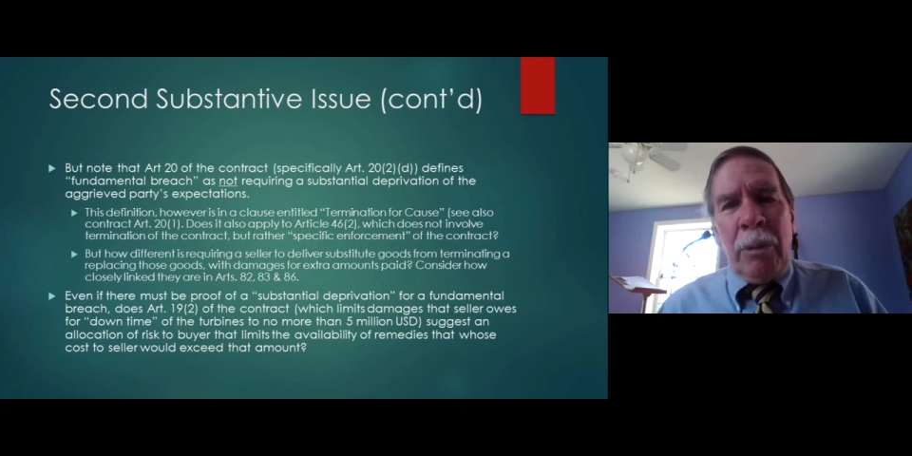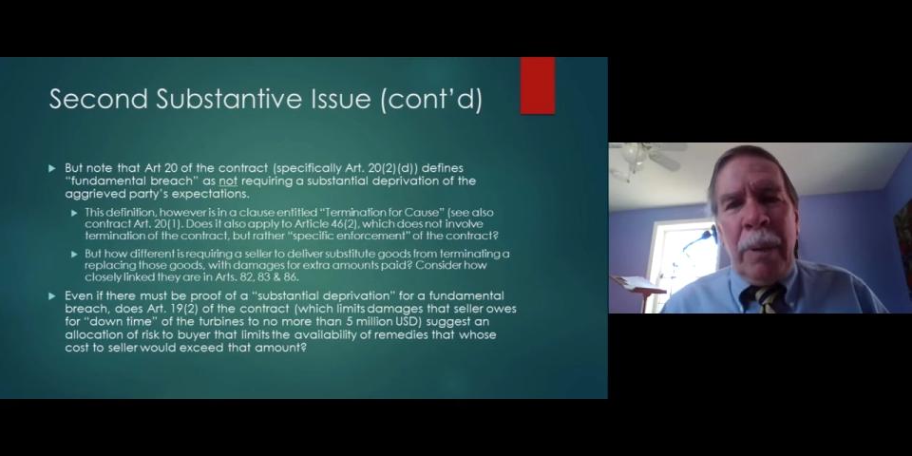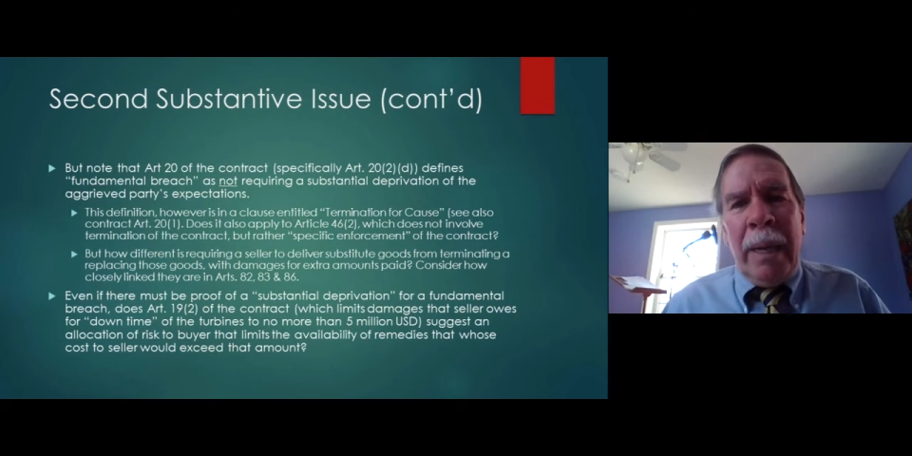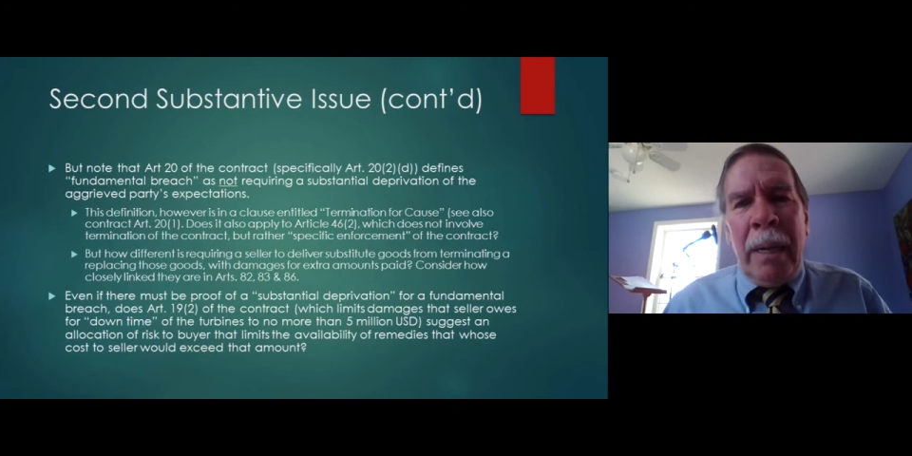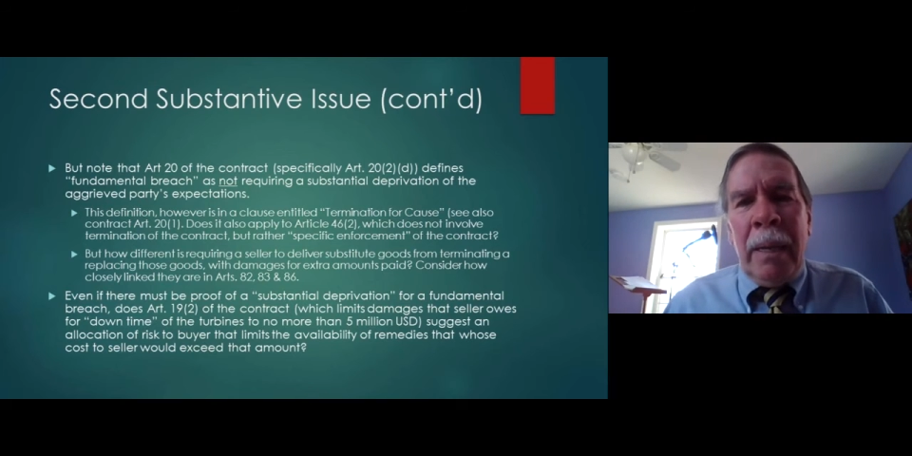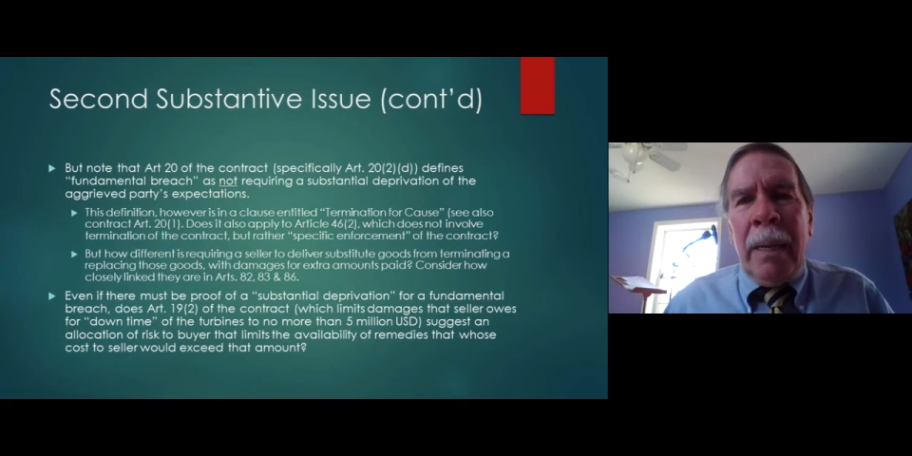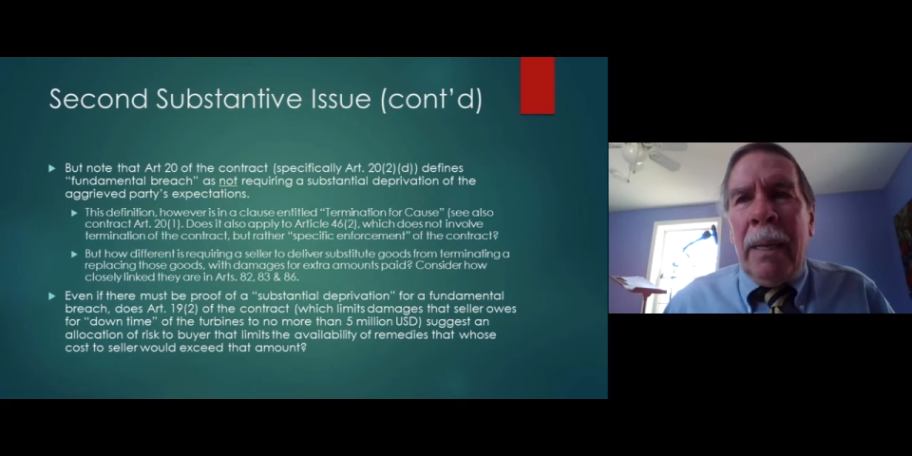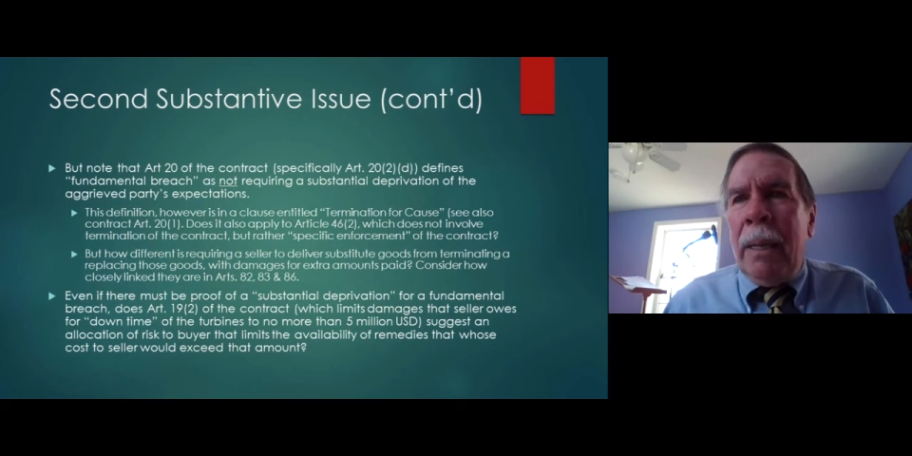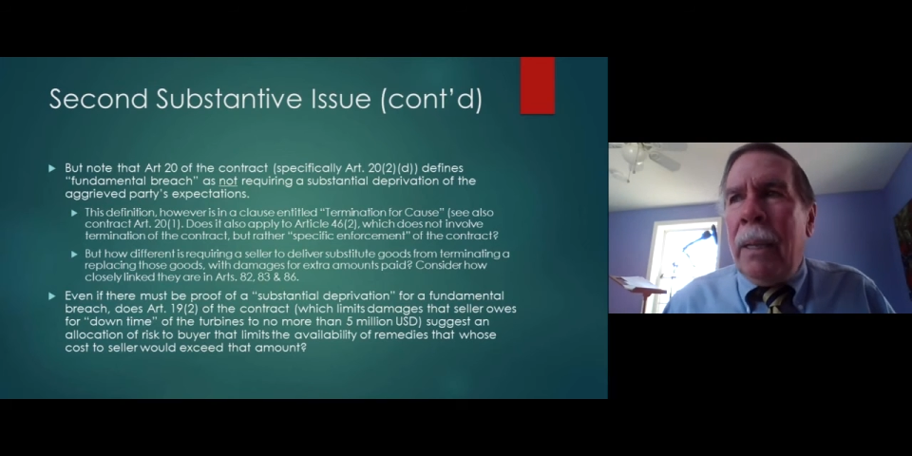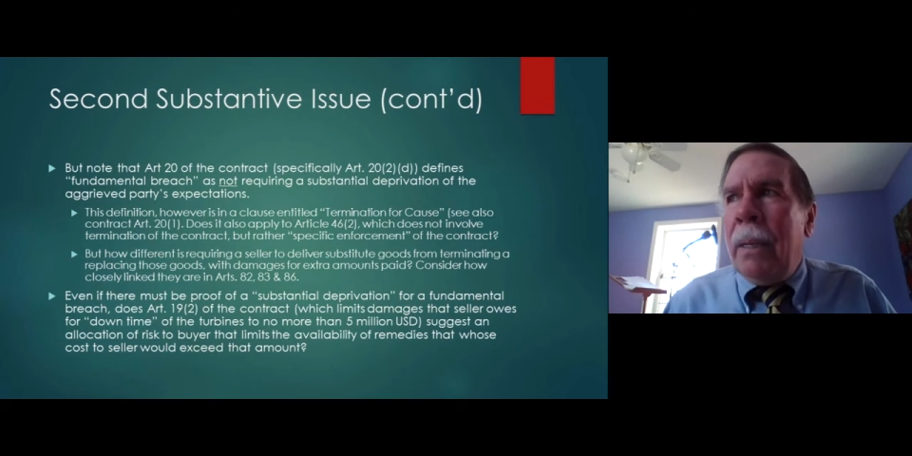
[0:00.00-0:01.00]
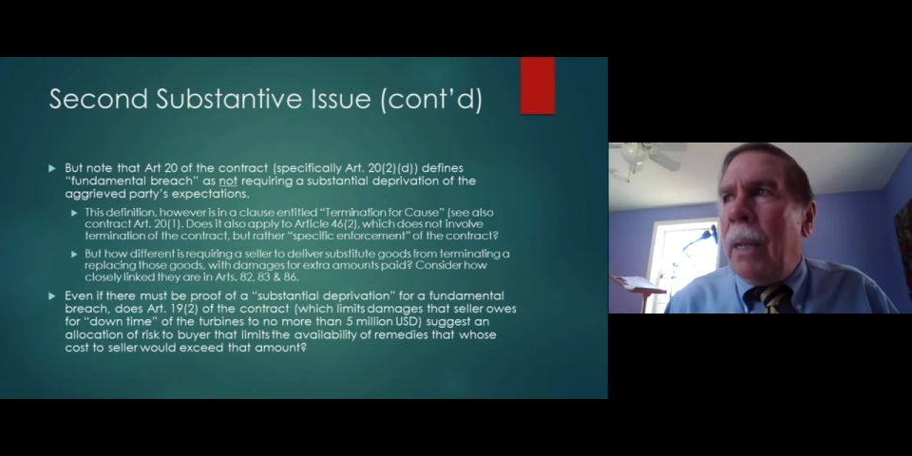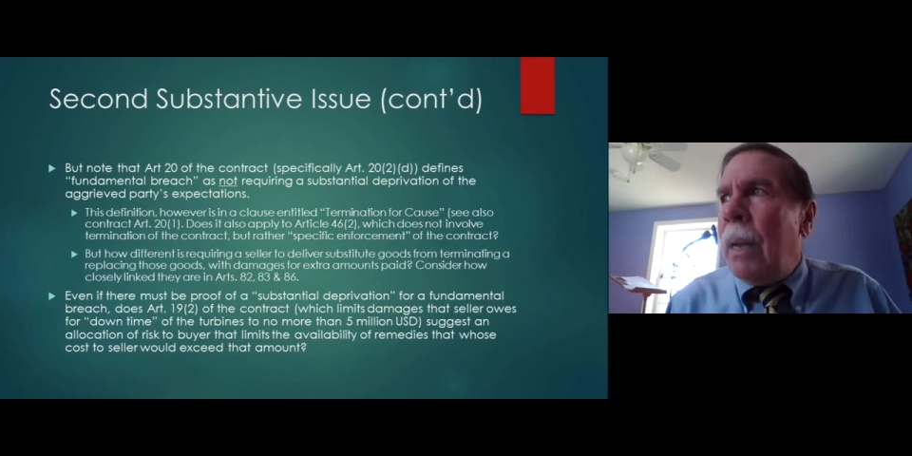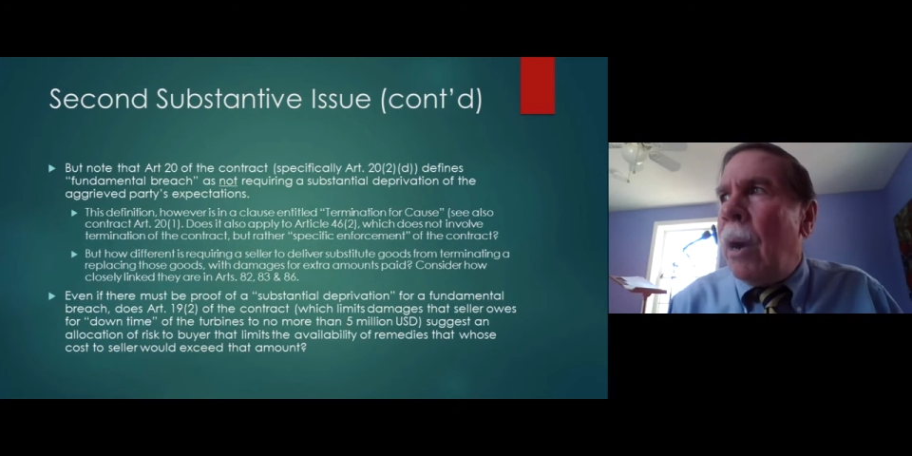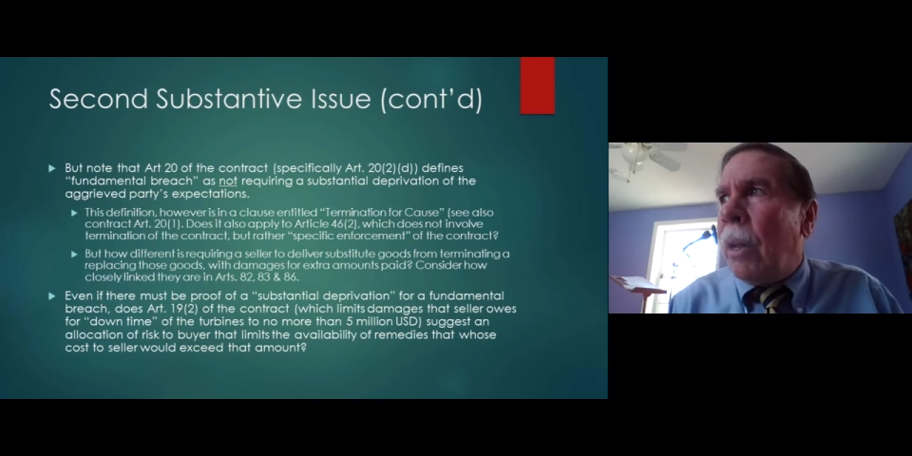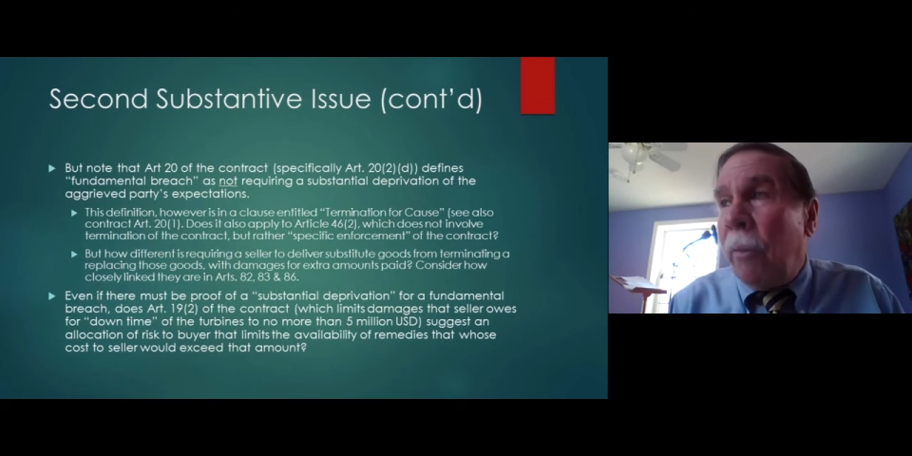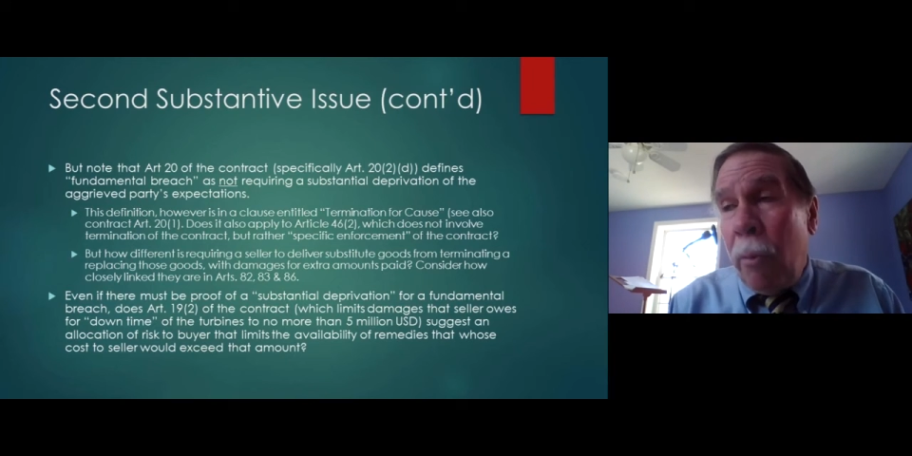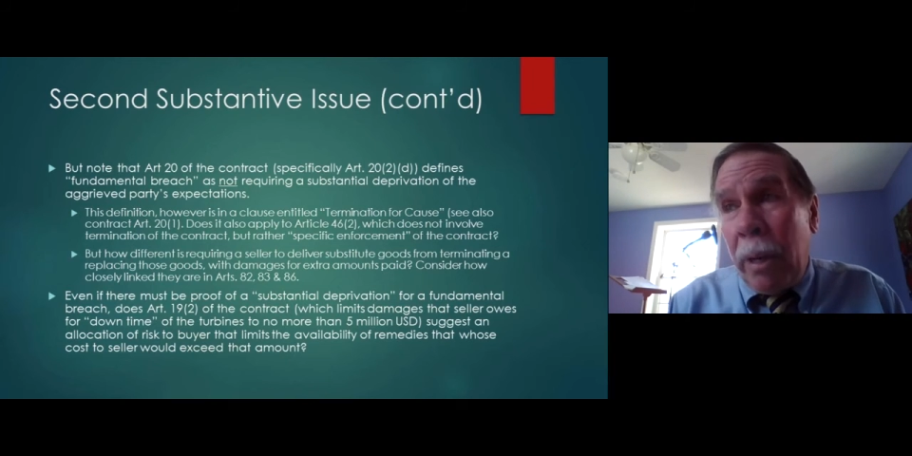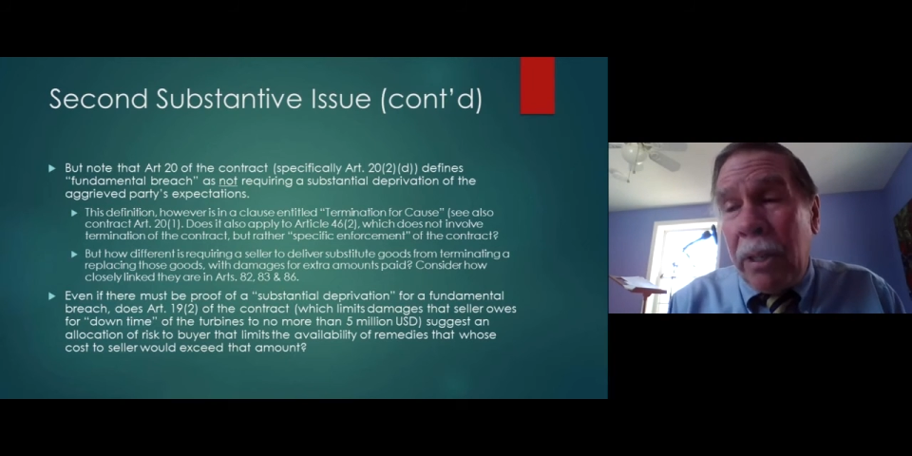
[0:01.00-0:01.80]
between Article